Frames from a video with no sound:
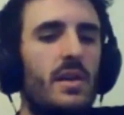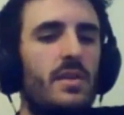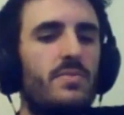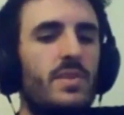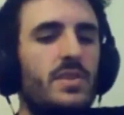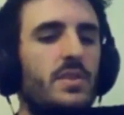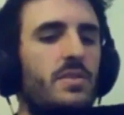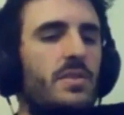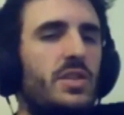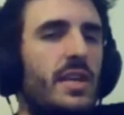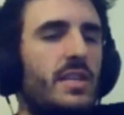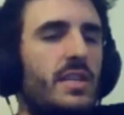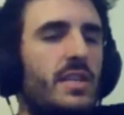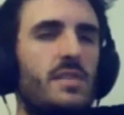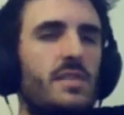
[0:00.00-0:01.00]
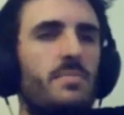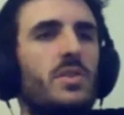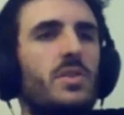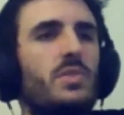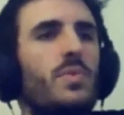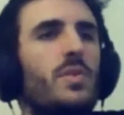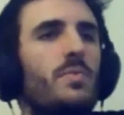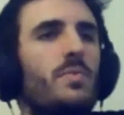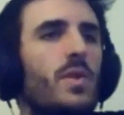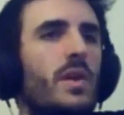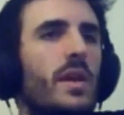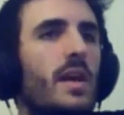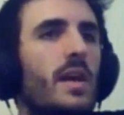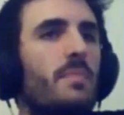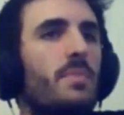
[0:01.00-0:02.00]
there's a good chance some of those won't
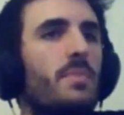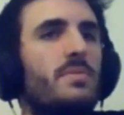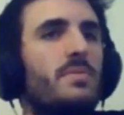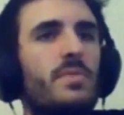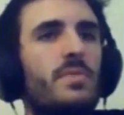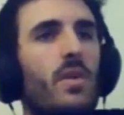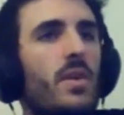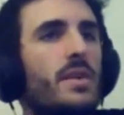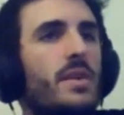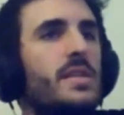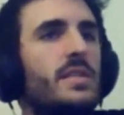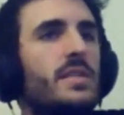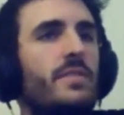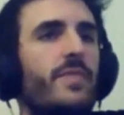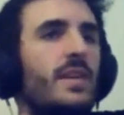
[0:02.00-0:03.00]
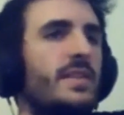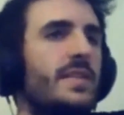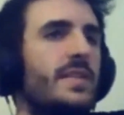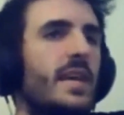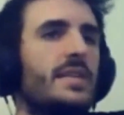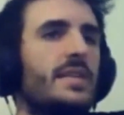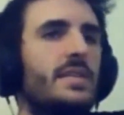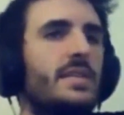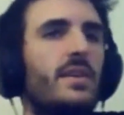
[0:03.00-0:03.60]
work out, but their ideas are fantastic,